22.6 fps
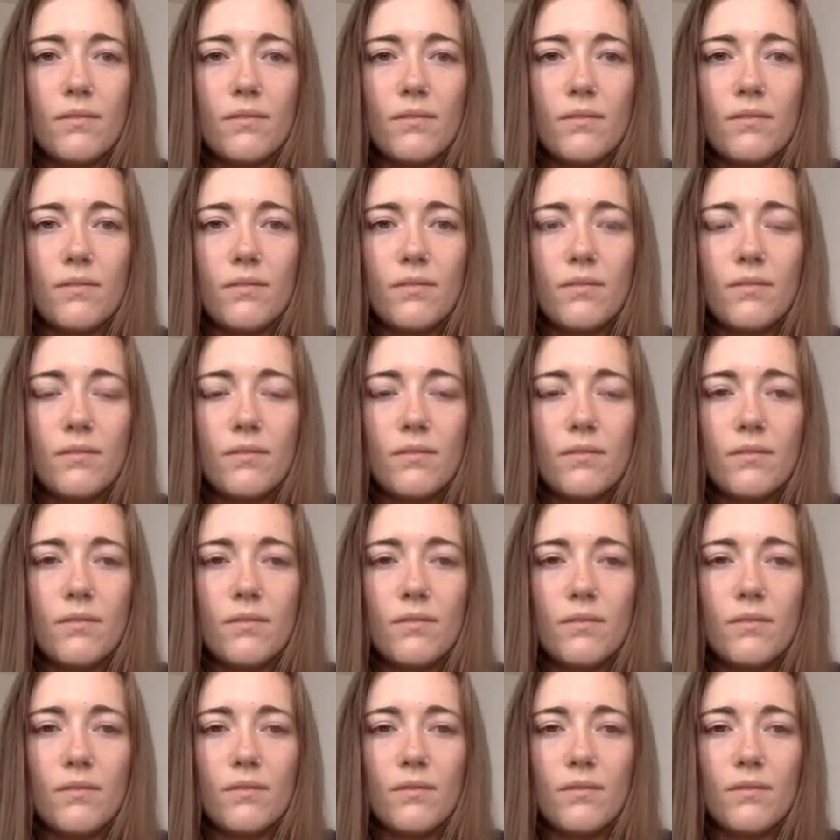
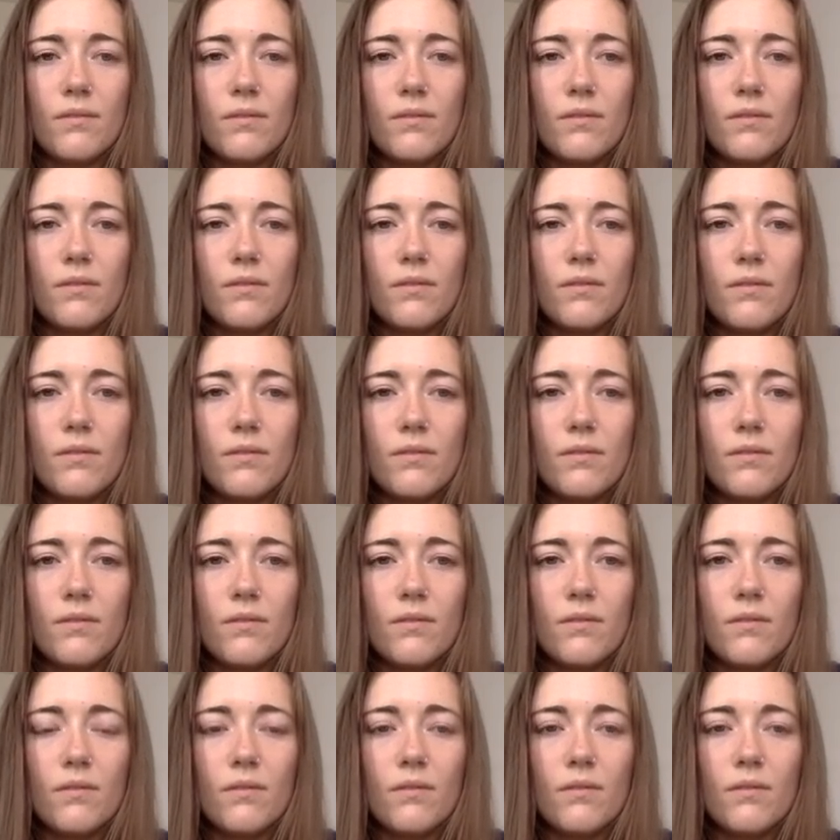
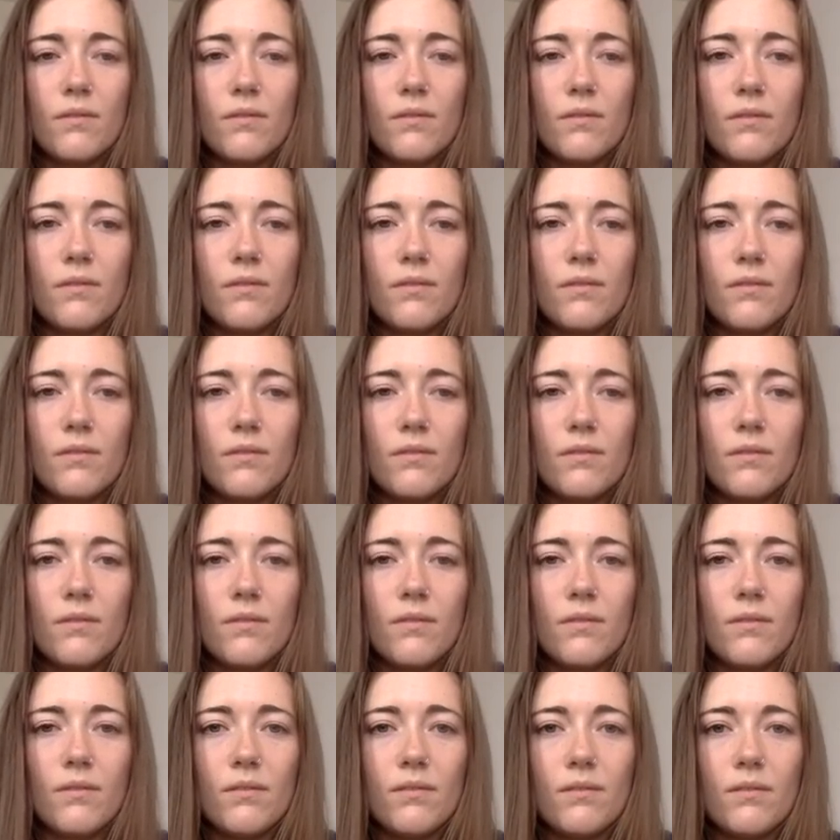
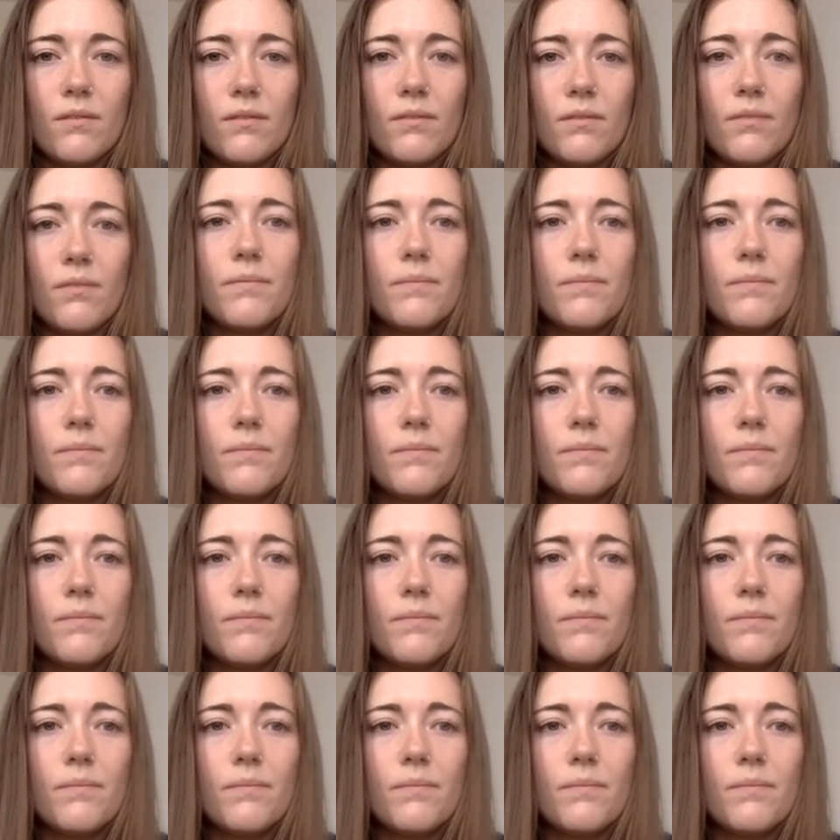[no speech]